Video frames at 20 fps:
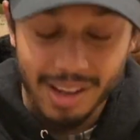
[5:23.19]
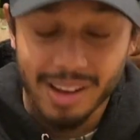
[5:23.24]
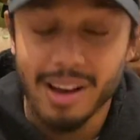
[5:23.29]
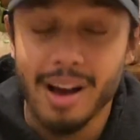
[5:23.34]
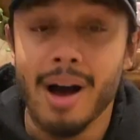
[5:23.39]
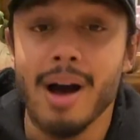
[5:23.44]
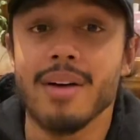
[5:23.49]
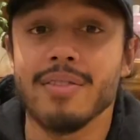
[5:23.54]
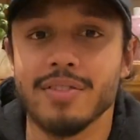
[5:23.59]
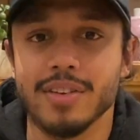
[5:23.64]

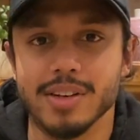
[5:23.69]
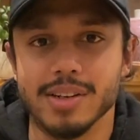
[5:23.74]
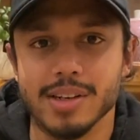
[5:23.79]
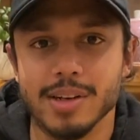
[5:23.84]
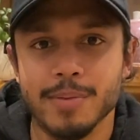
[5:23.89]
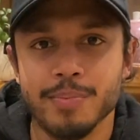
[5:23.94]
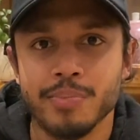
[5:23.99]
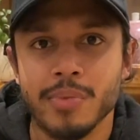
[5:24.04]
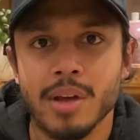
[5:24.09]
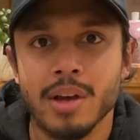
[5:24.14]

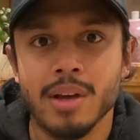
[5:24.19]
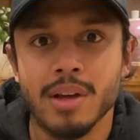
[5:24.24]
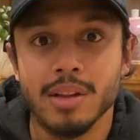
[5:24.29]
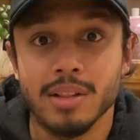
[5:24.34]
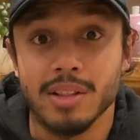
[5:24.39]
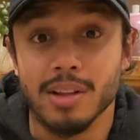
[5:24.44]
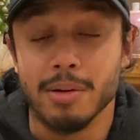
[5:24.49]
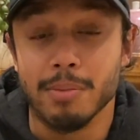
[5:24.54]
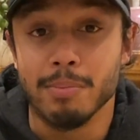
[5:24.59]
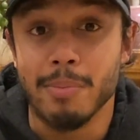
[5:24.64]
covered
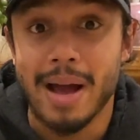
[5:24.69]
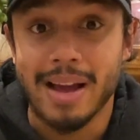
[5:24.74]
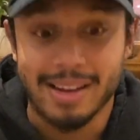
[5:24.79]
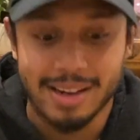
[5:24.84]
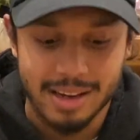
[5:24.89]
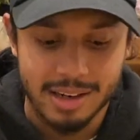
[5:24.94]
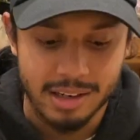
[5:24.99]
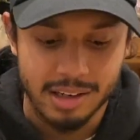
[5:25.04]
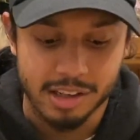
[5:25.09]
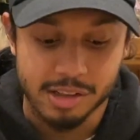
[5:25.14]
the
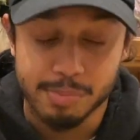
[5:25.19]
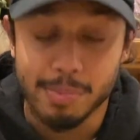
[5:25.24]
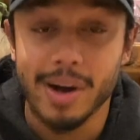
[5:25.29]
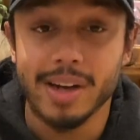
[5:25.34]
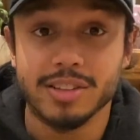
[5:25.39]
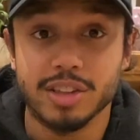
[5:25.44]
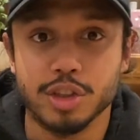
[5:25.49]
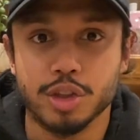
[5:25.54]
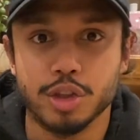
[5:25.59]
maki, the spicy